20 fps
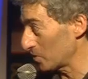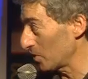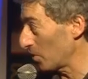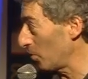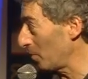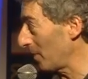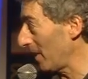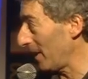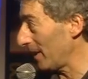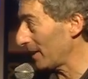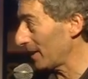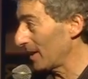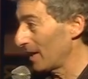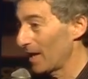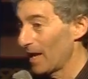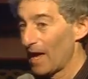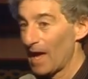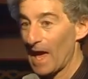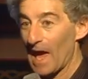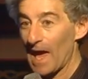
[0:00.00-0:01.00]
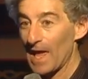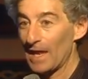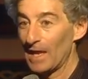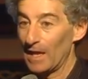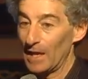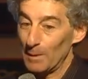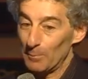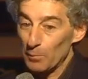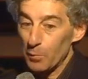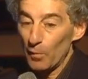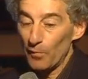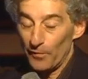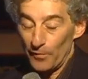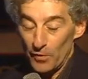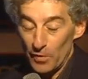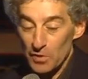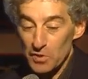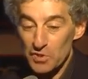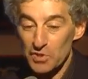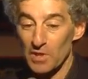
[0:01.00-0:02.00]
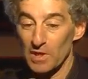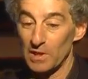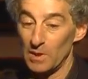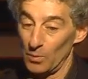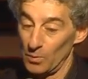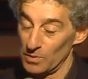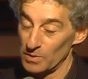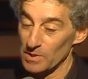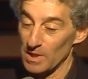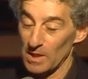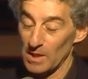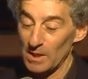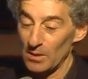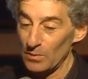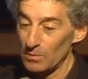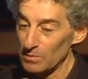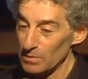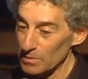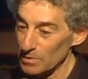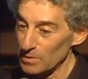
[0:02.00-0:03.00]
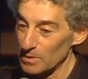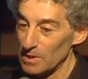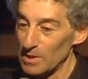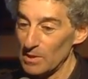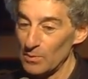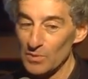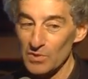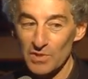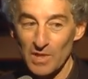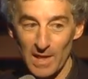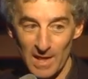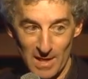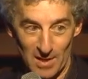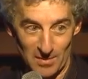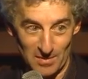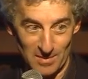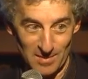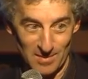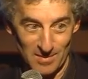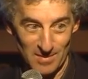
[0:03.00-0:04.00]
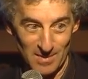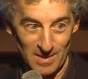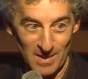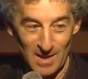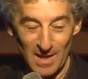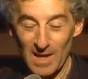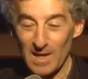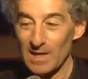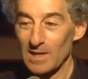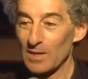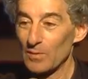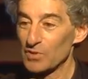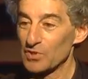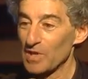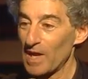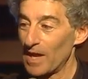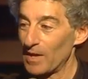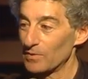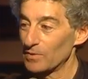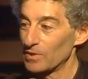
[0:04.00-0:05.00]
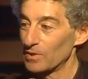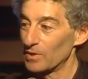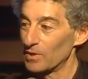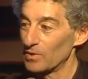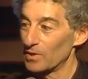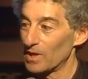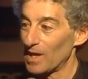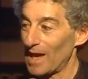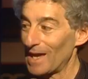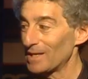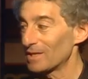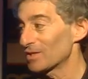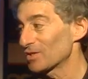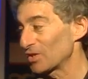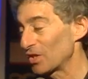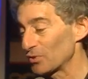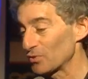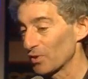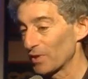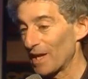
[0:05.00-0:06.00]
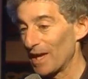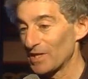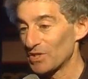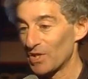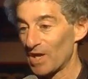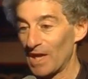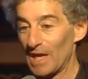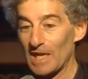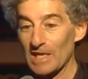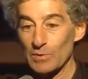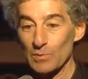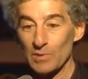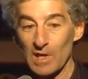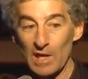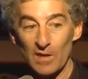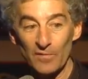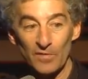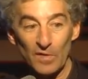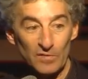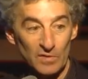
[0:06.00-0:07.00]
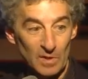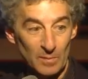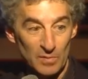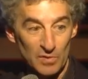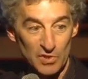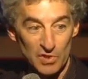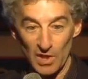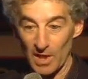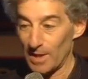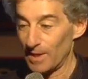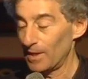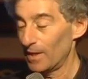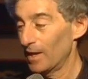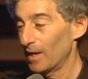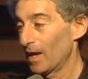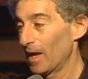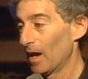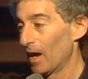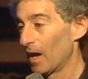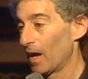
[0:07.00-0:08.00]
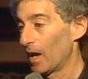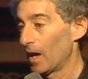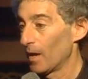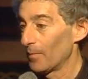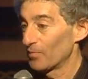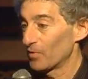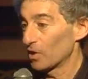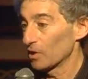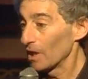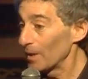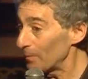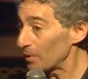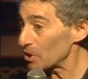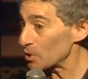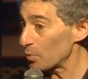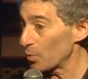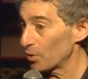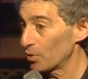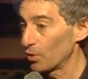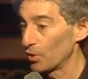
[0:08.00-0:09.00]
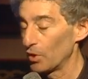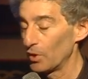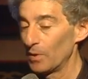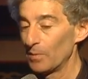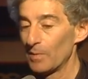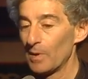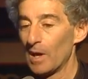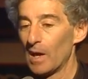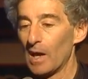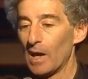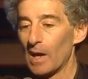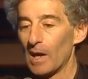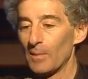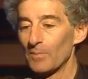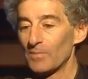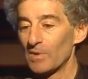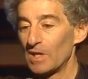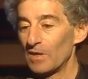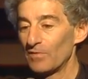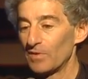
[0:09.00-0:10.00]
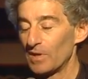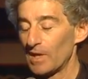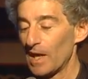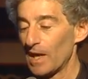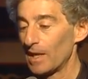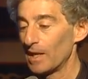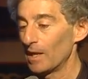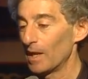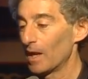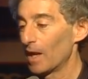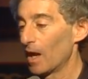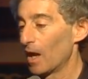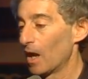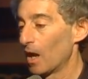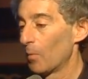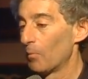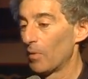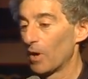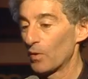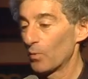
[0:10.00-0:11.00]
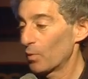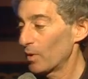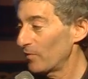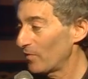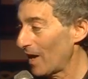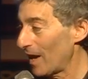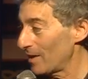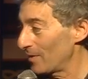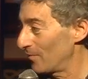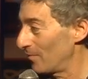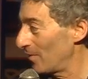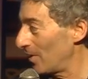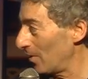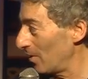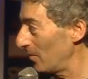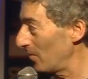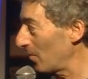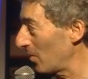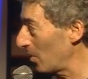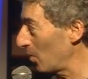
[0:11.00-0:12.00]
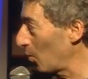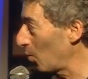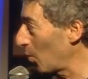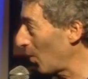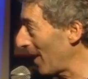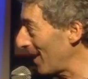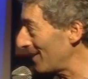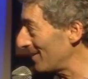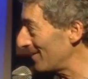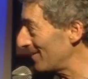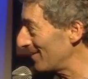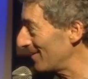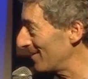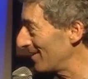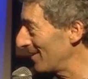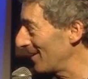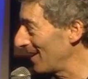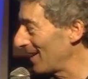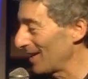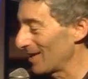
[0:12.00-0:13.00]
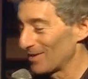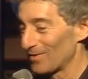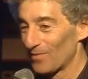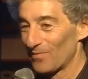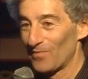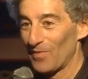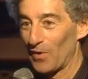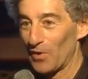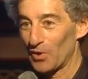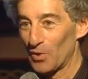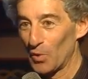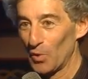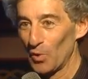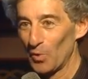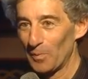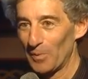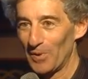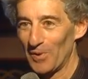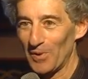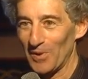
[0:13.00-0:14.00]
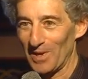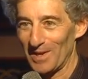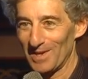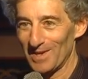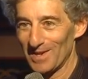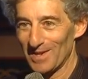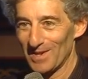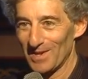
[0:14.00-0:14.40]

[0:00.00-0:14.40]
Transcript: snowpack. And April 1st, it was, it was, you know, it was down. It was down to, you know, the ca Central Cascades were down to 50%. Um, the Olympics were good, um, even then, but we've had a very, very wet and very cool period,